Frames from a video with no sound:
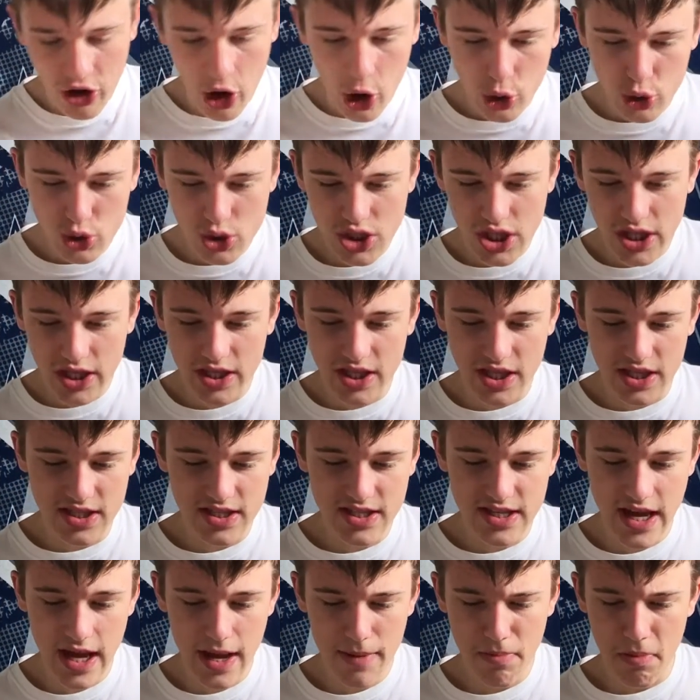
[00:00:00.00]
hosting the
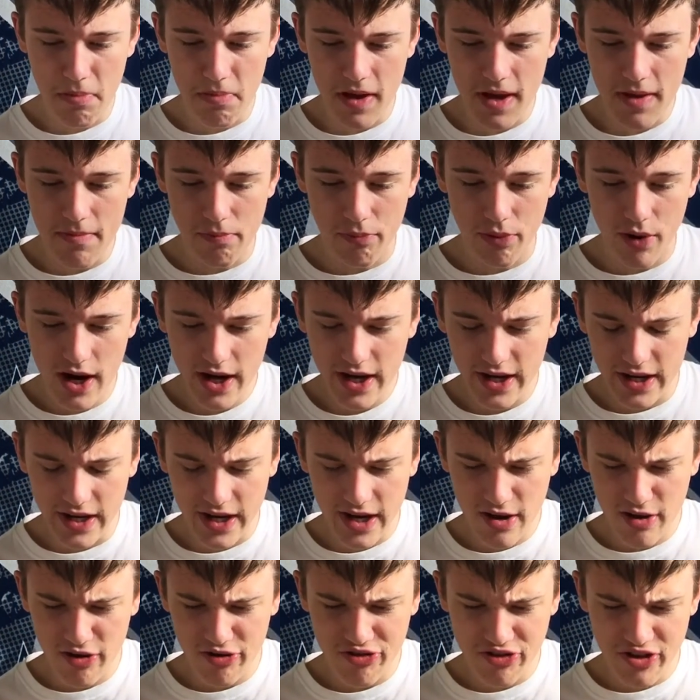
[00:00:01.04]
Tampa Bay
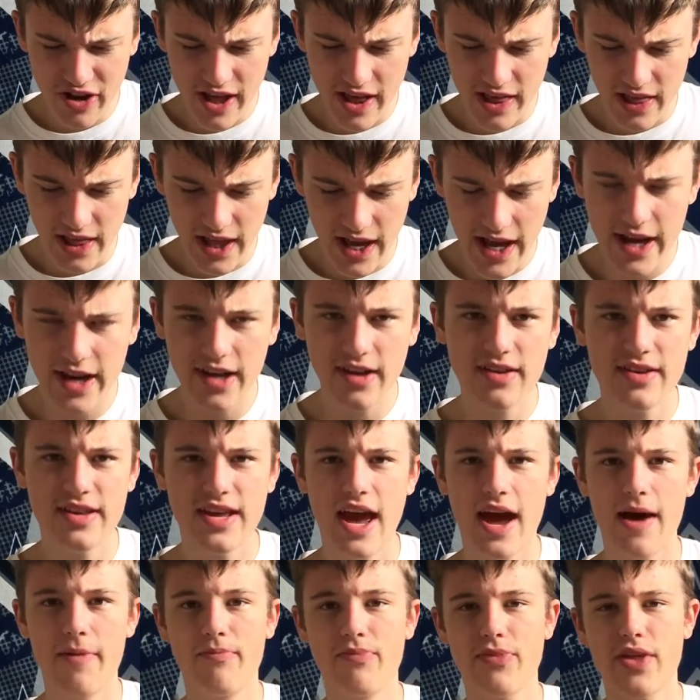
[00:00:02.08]
Buccaneers in Atlanta.
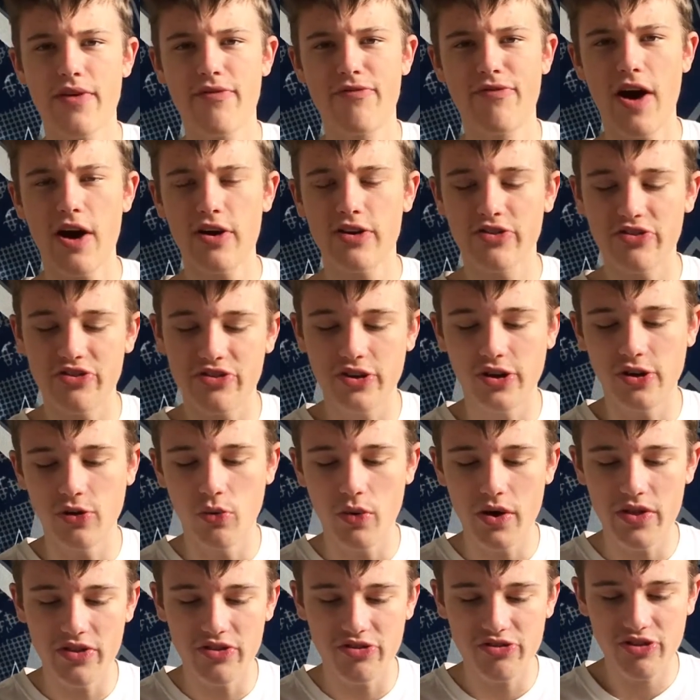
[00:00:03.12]
Yeah, the Falcons are going to
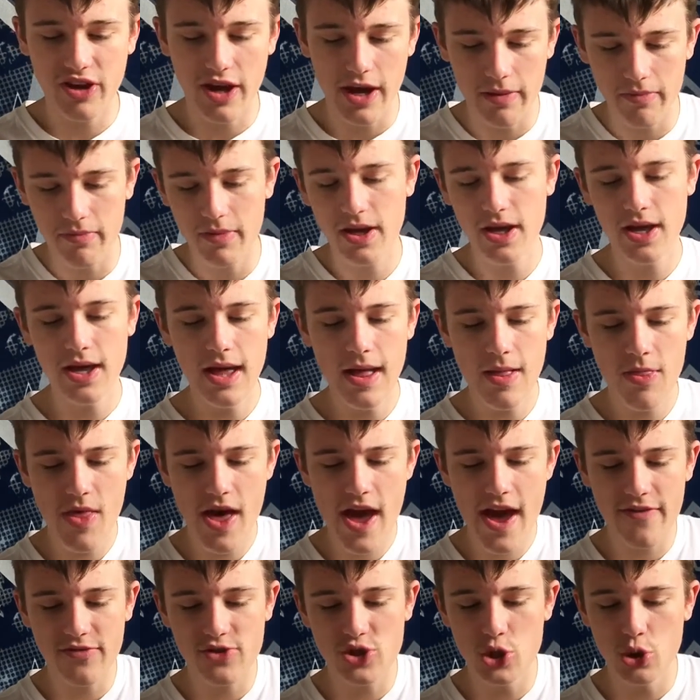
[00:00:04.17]
win this game.
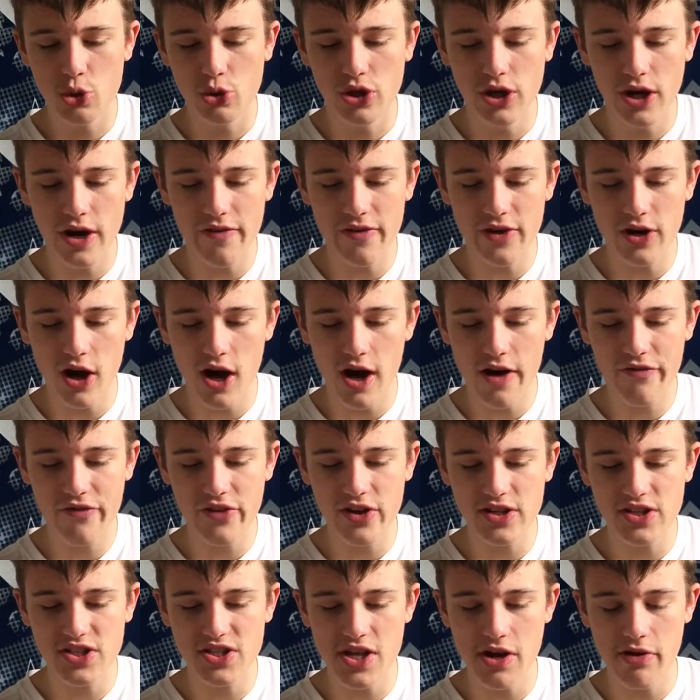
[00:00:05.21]
They have too good of an
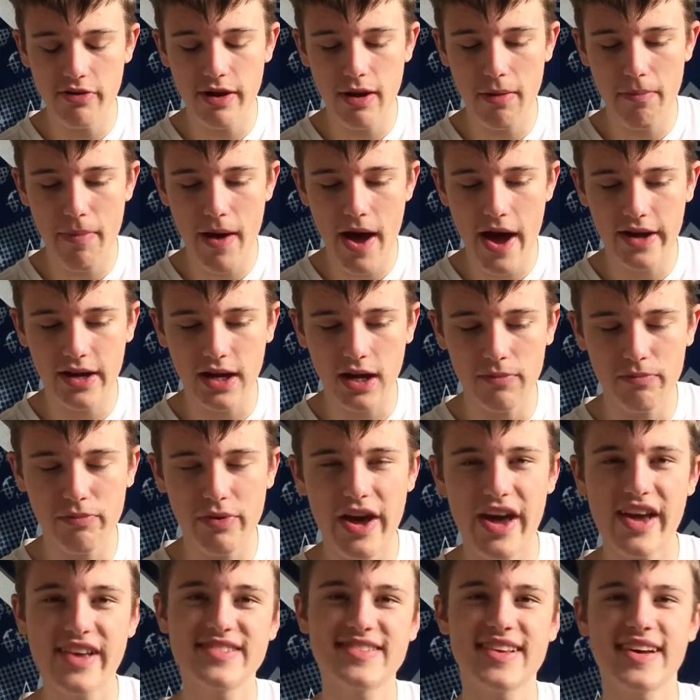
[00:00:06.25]
offense. They'll get back on
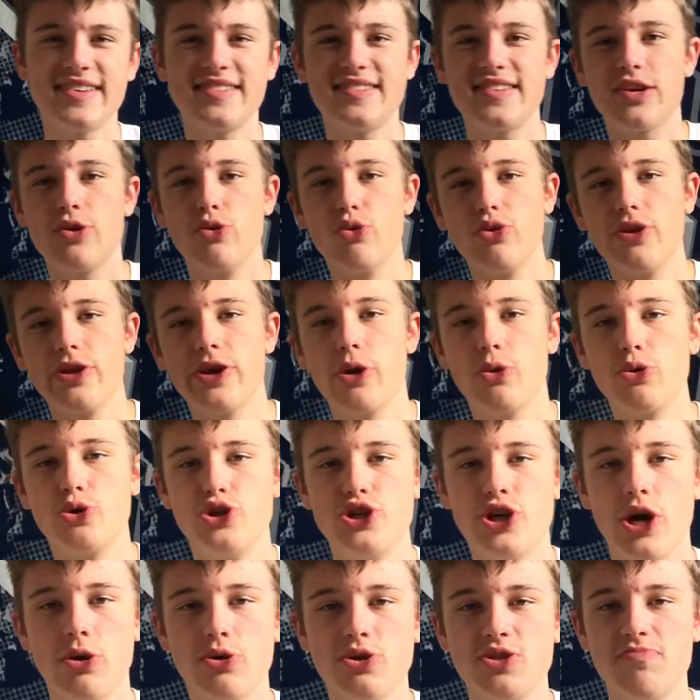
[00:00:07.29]
pace. I see Julio
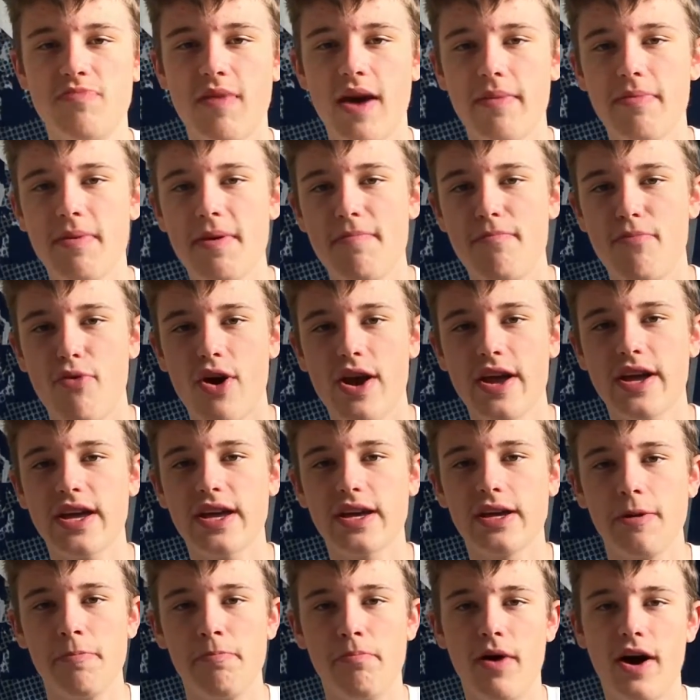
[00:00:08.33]
Jones maybe
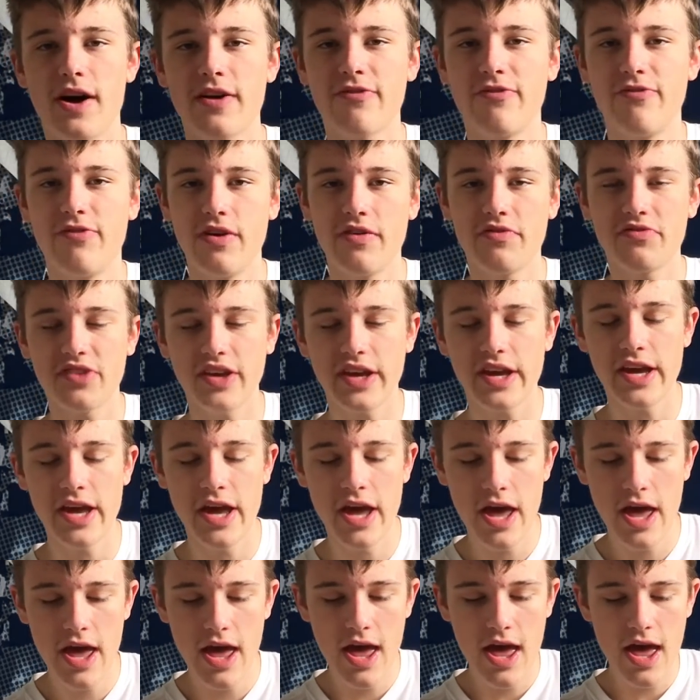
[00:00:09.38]
breaking a buck 50.
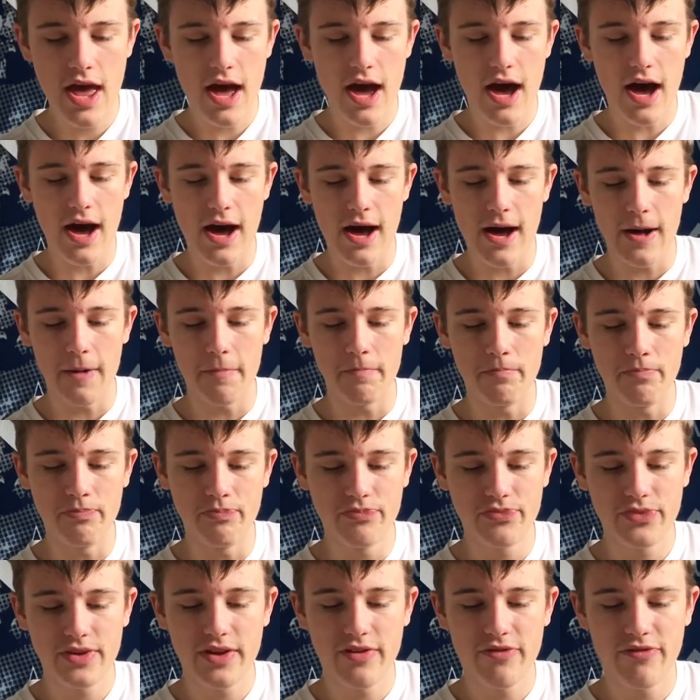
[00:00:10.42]

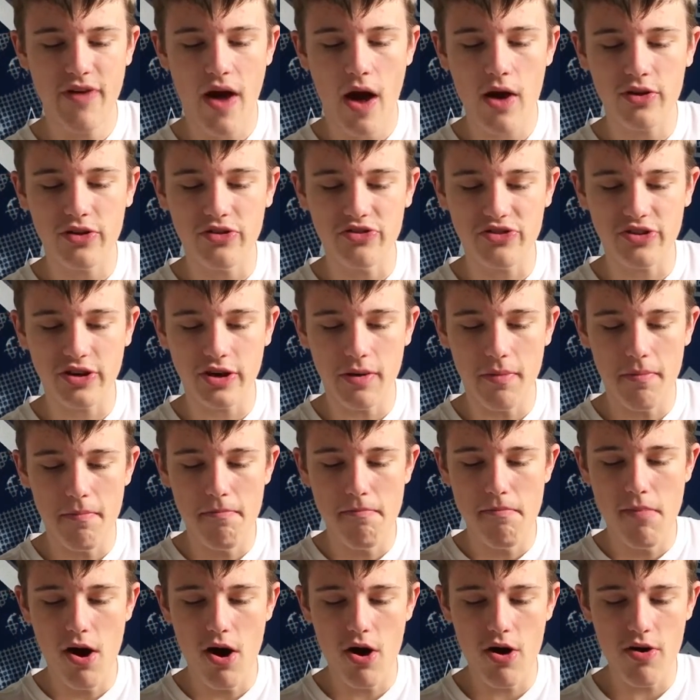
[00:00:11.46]
Falcons are going to
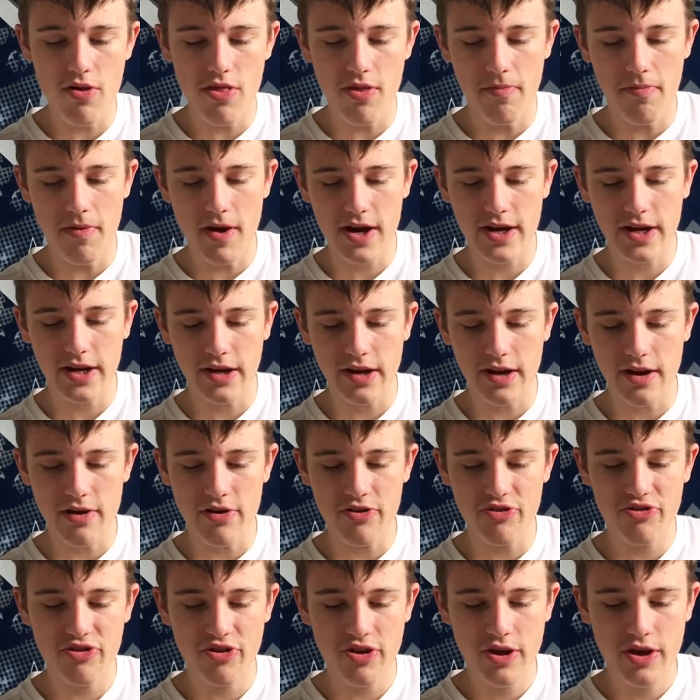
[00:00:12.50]
murder the
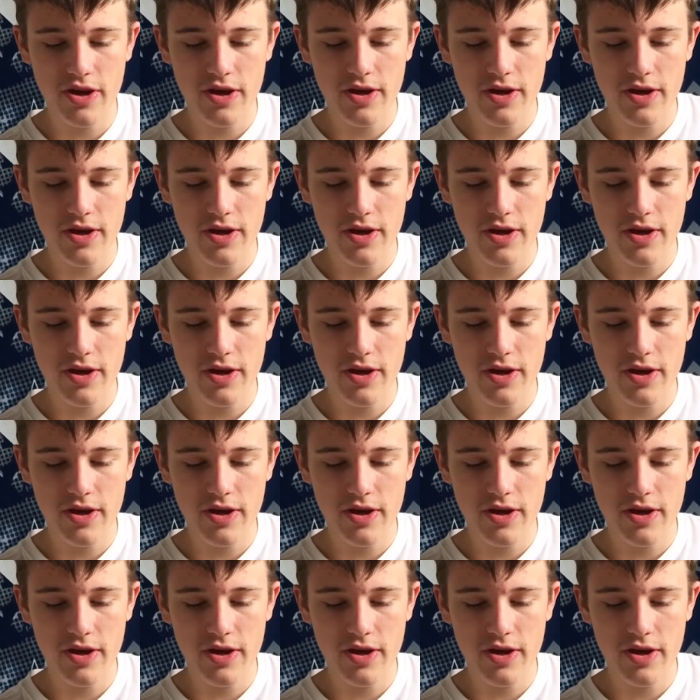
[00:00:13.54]
Buccaneers.